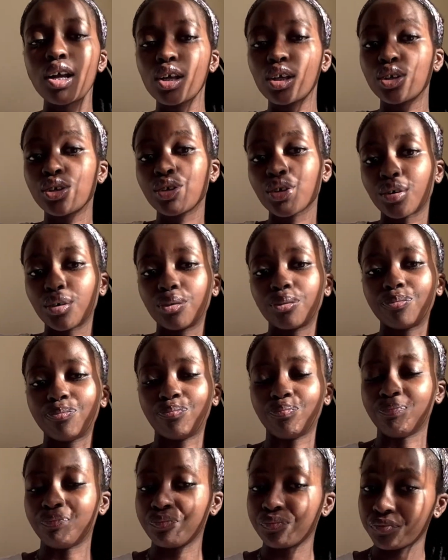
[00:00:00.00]
So
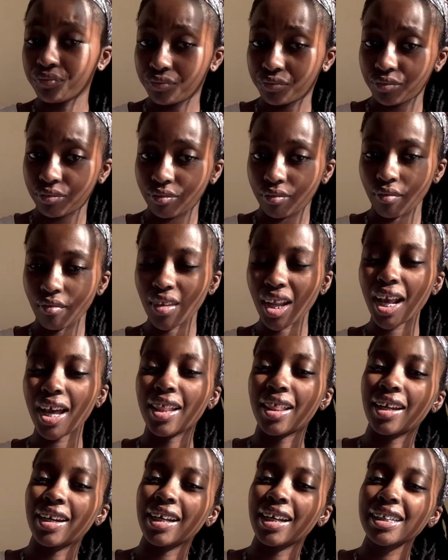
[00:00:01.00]

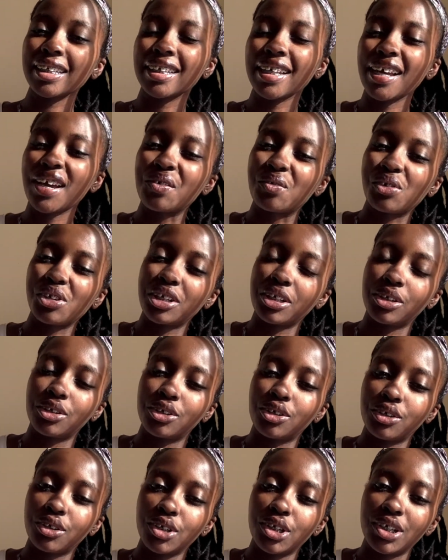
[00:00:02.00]
the next thing I wanted to
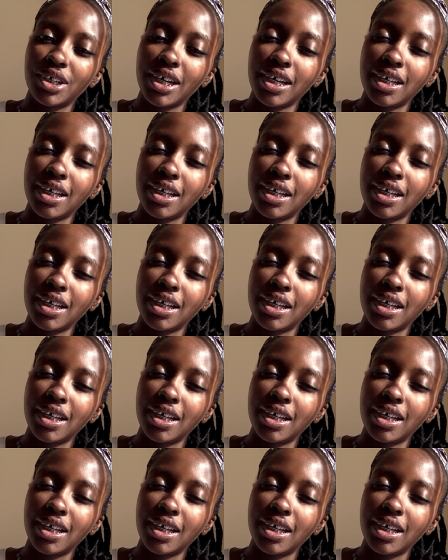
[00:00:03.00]
talk to you